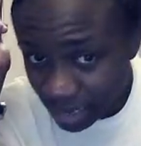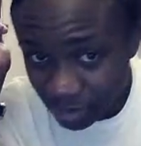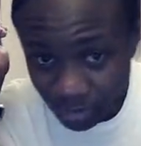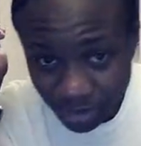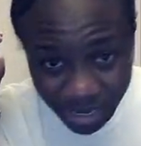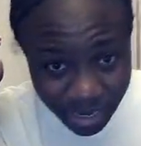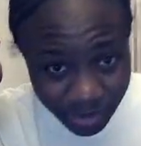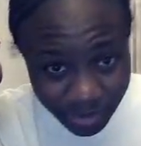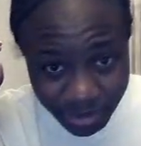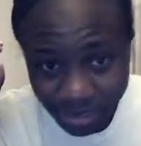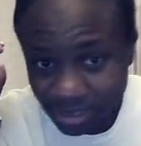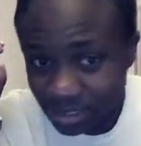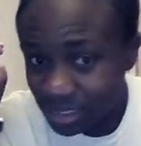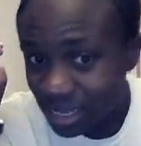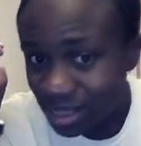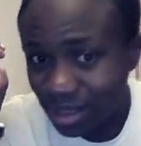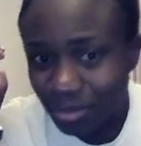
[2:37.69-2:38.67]
You can't
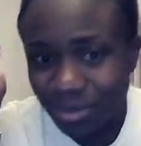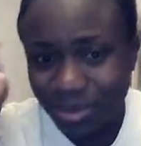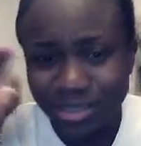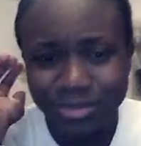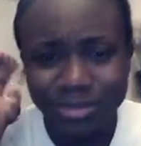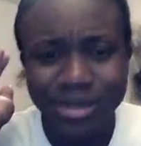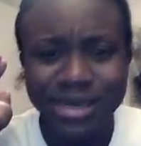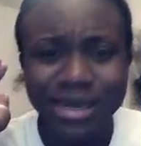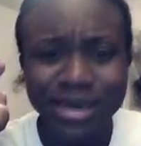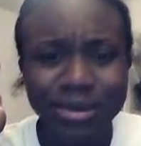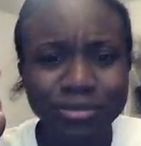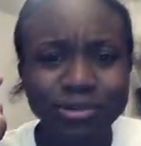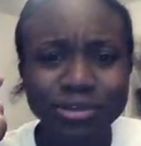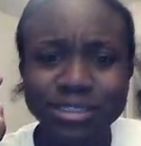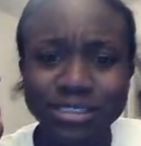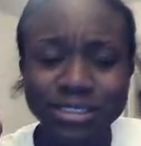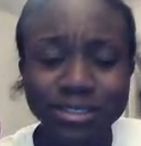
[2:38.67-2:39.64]
really tell because my
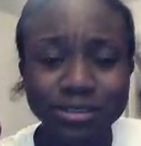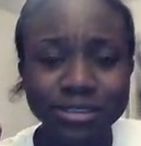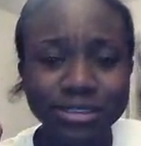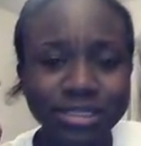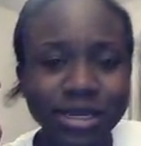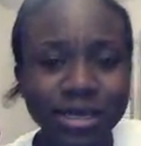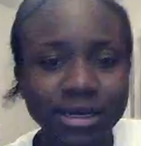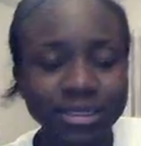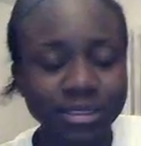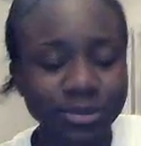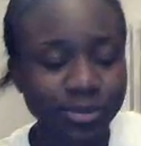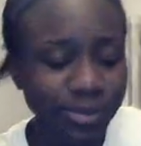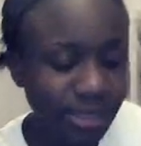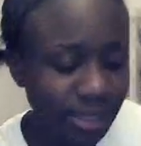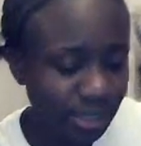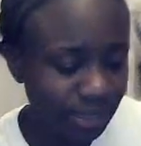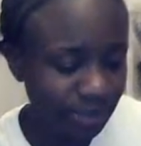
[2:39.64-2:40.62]
camera still sucks,
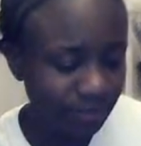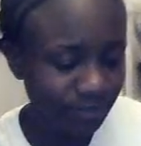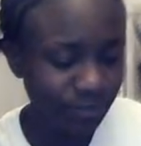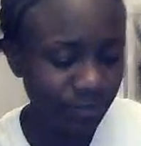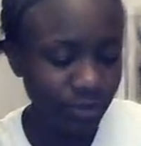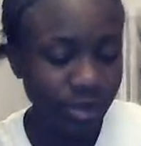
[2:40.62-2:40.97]
but